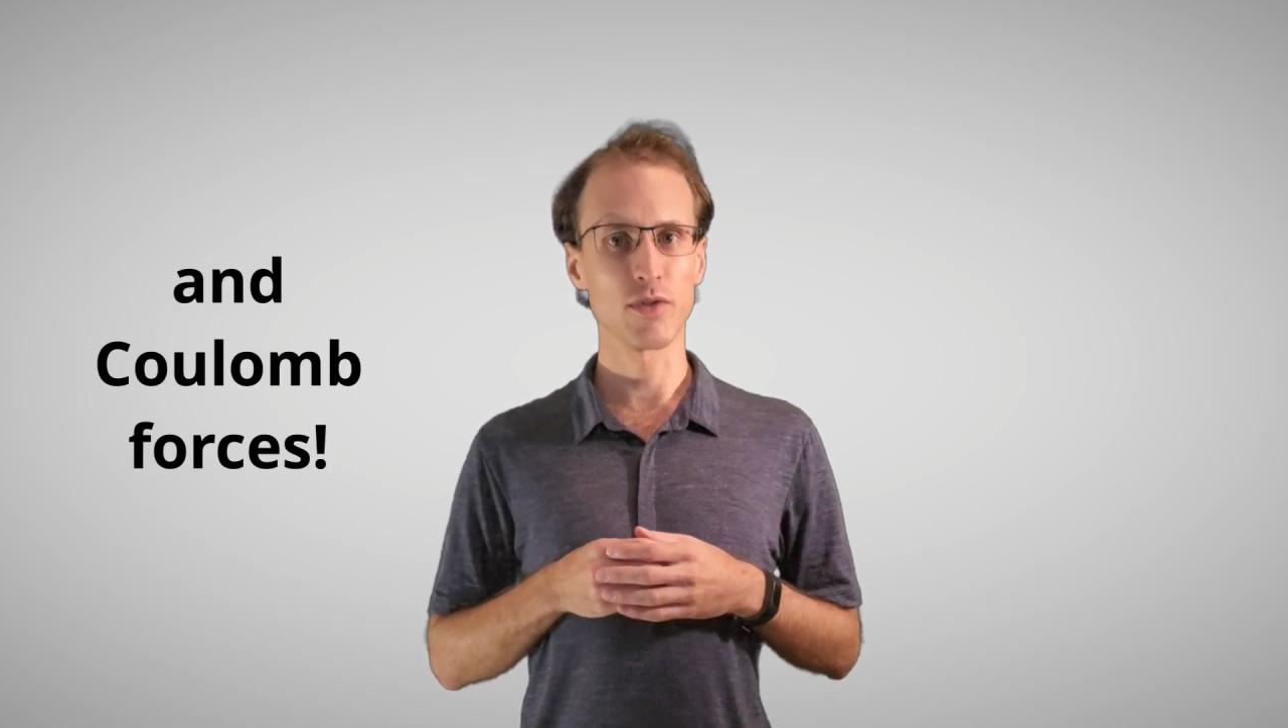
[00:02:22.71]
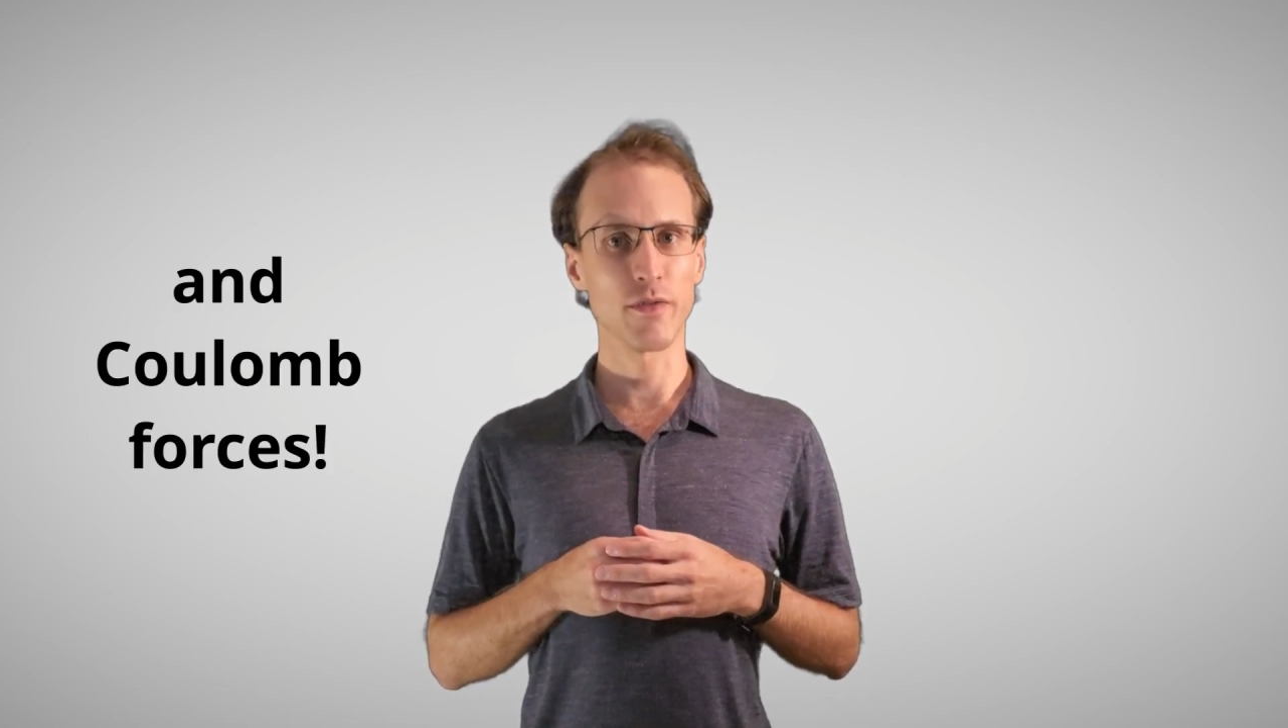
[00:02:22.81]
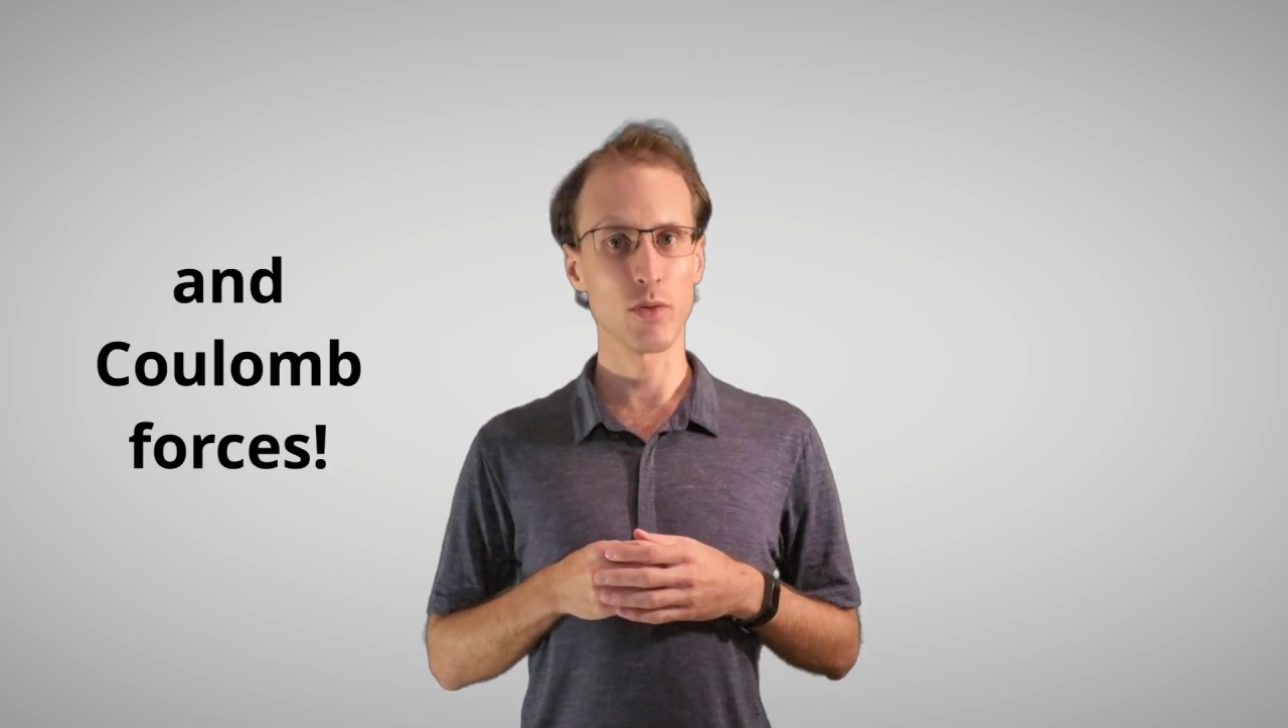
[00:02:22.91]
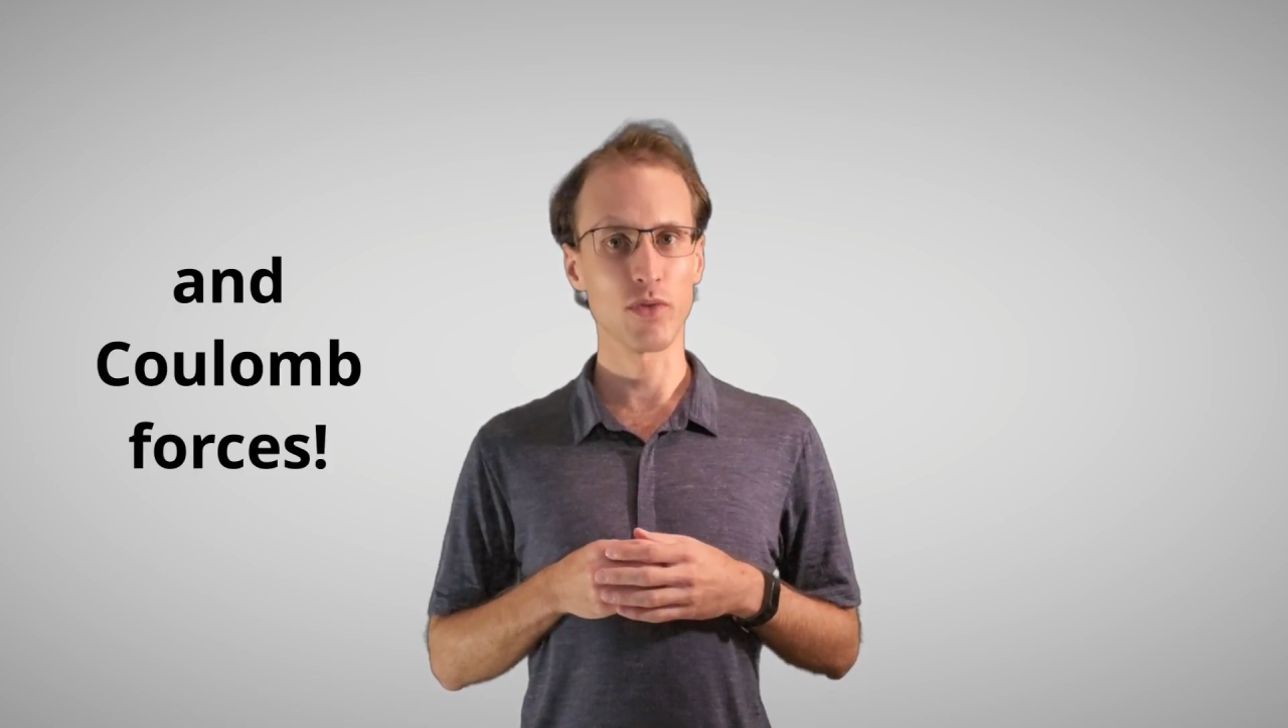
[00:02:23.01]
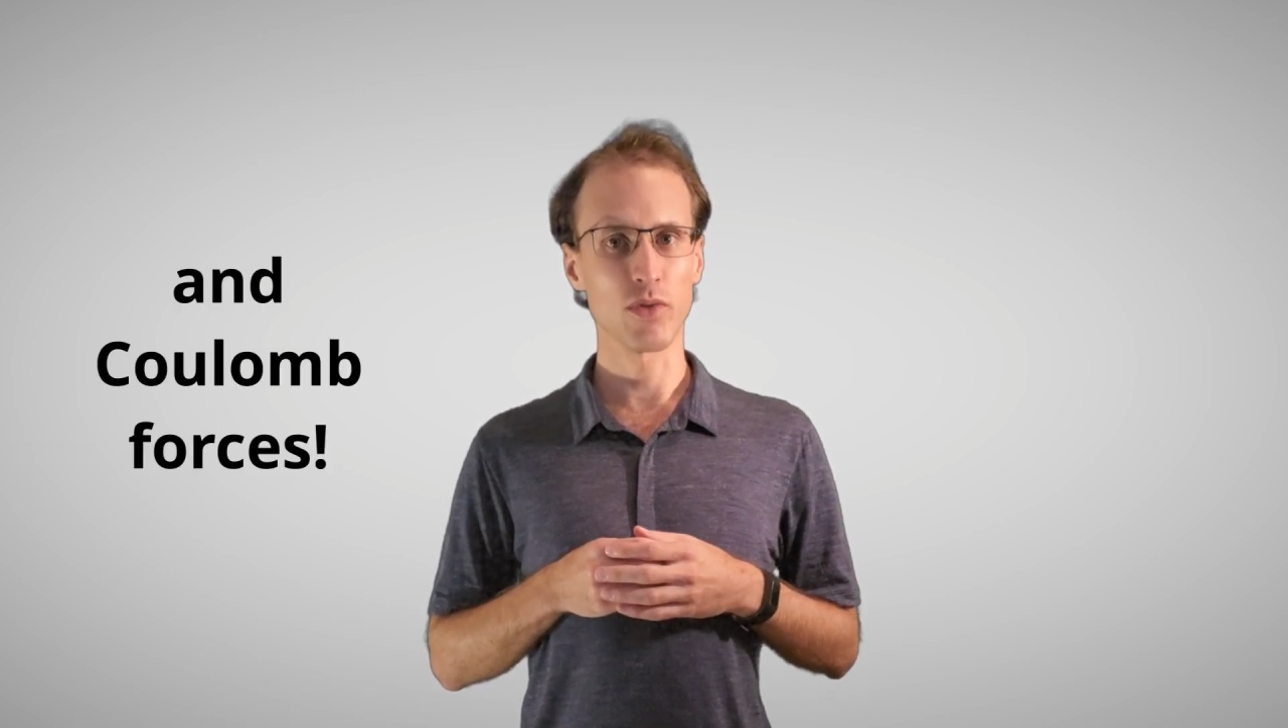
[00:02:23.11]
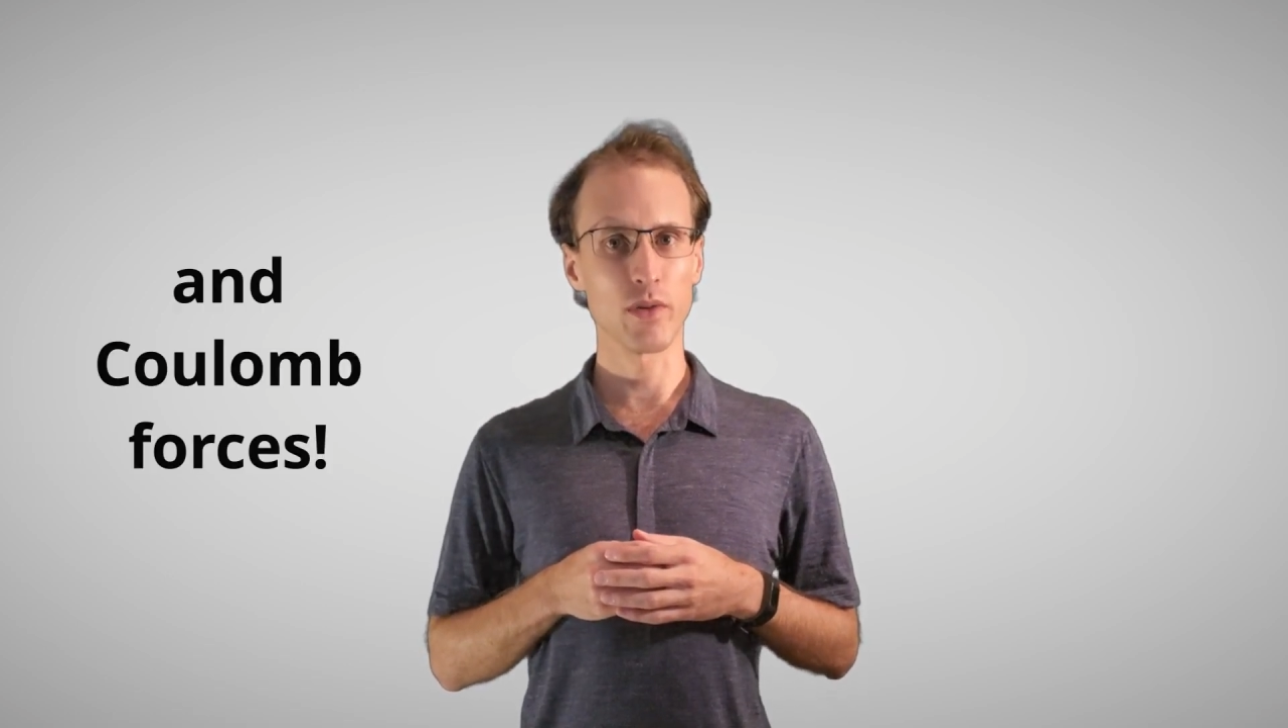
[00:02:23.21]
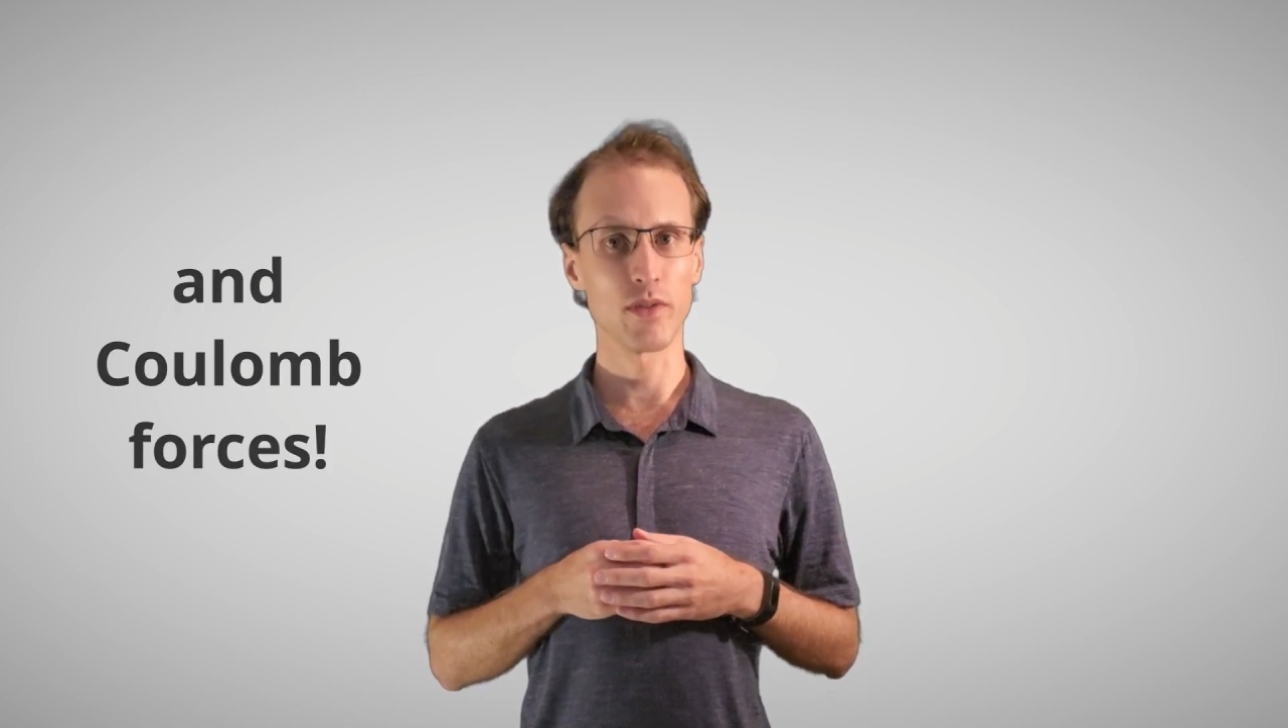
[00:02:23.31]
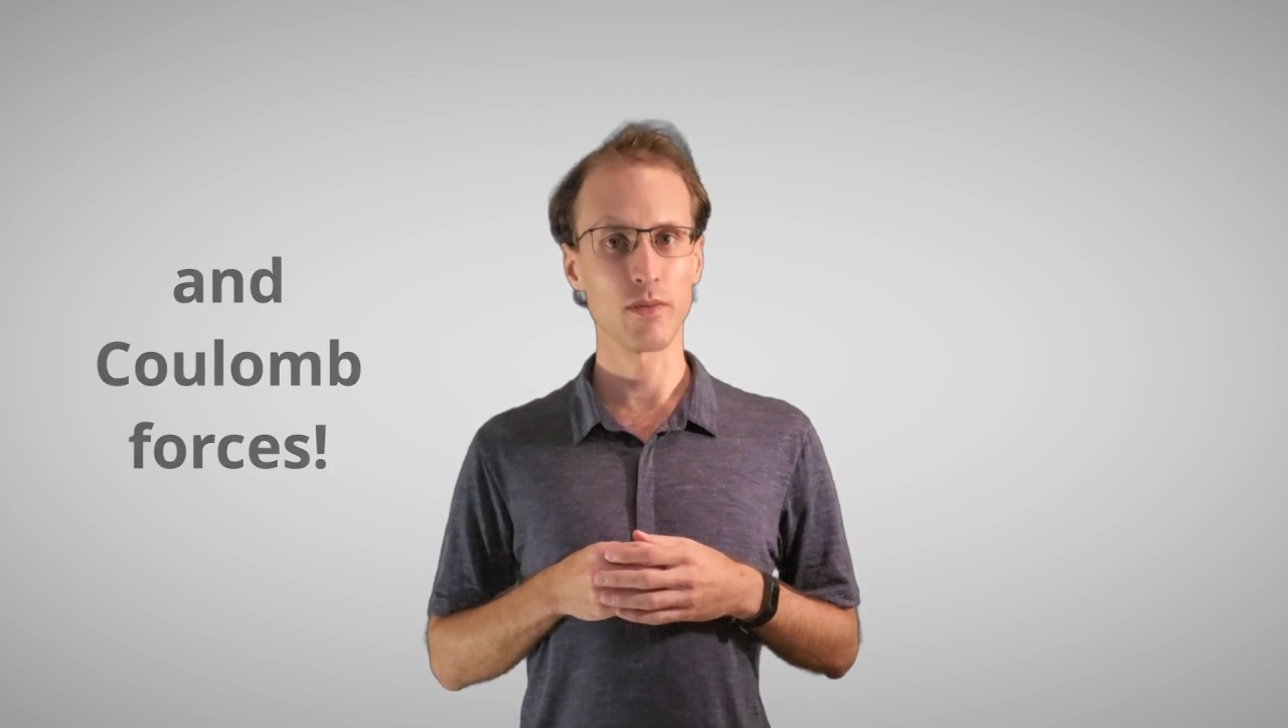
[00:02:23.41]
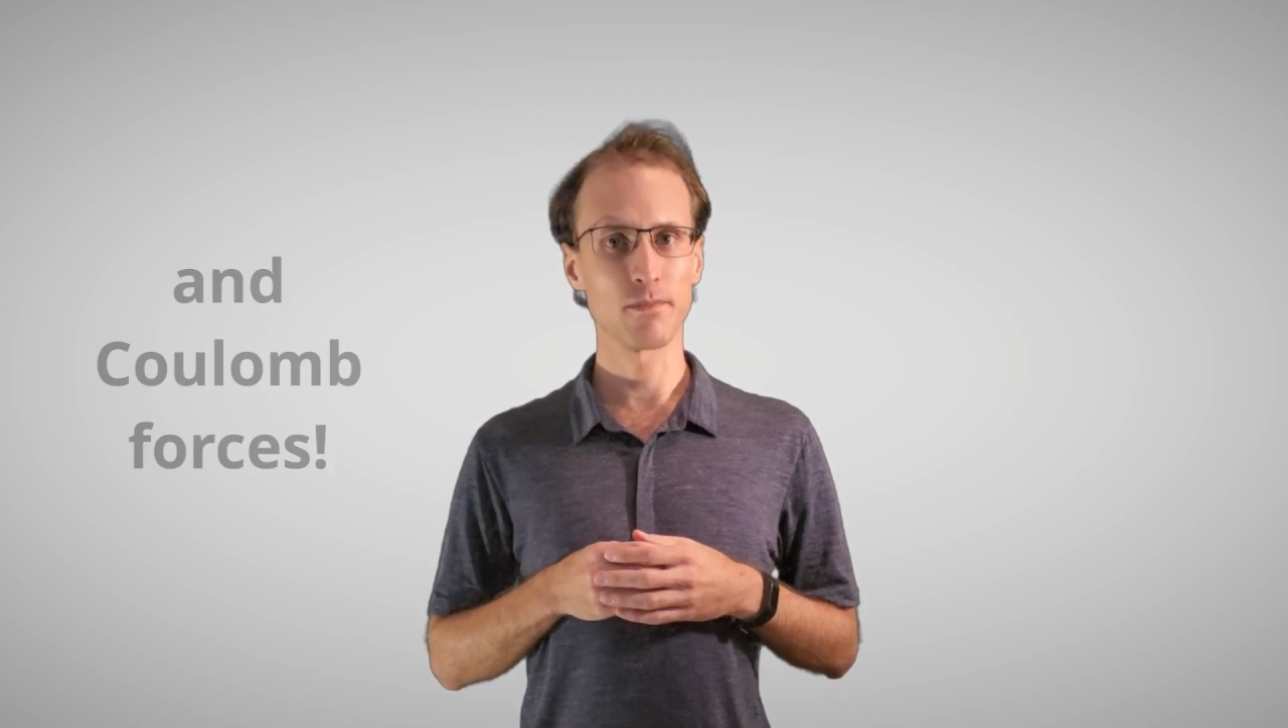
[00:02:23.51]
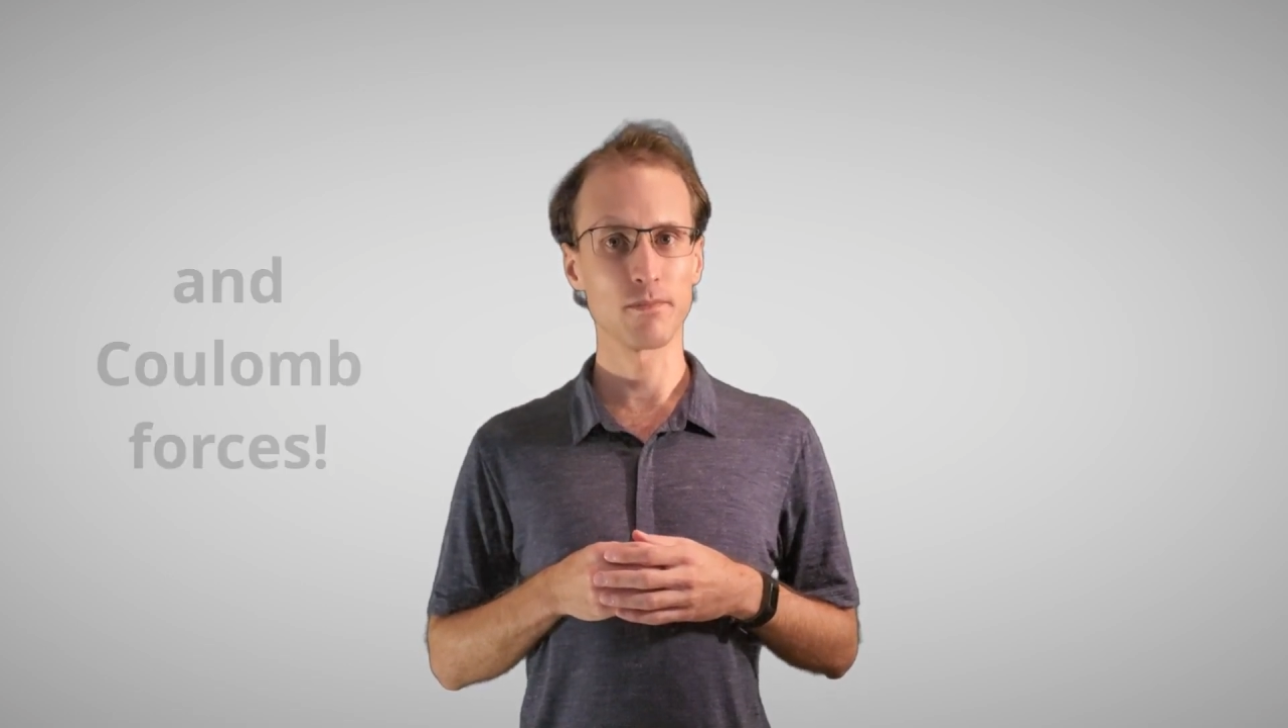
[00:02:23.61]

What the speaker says: force noise.